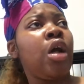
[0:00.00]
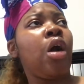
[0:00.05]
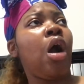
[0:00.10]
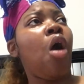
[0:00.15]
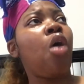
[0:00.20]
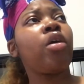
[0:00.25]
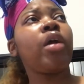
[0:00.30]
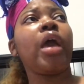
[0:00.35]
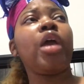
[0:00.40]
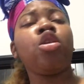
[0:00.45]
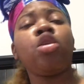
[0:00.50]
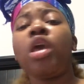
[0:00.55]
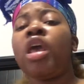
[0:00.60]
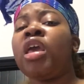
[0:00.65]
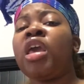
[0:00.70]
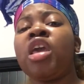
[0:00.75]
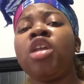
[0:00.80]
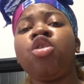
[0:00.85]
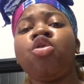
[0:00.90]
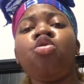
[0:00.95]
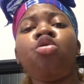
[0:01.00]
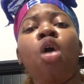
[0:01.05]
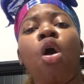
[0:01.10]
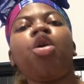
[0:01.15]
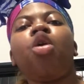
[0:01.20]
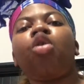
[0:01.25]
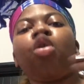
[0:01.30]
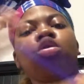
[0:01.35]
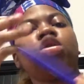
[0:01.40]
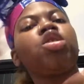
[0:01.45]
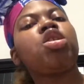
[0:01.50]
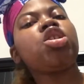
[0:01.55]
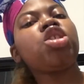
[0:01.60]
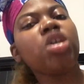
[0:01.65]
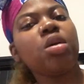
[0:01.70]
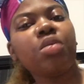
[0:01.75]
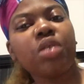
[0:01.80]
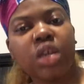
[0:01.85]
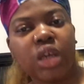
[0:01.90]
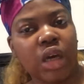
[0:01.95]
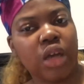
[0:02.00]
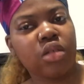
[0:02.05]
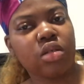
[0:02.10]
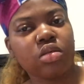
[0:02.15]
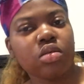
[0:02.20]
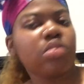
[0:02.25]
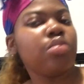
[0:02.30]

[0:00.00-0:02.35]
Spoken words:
Okay, either you're going to go to the gym together.